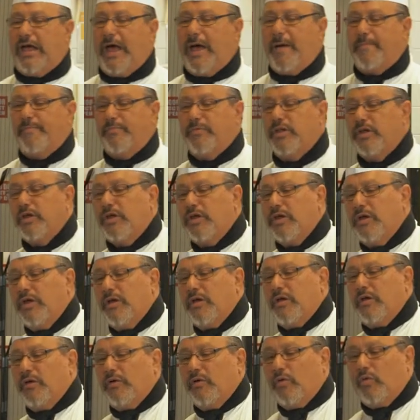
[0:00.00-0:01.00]
um,
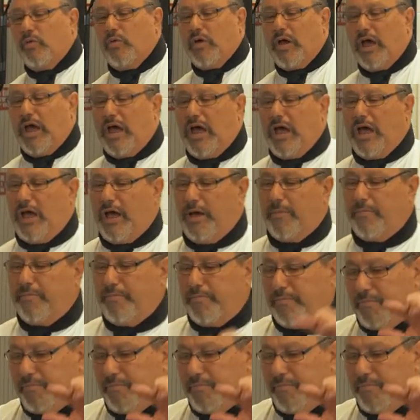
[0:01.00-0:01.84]
uh,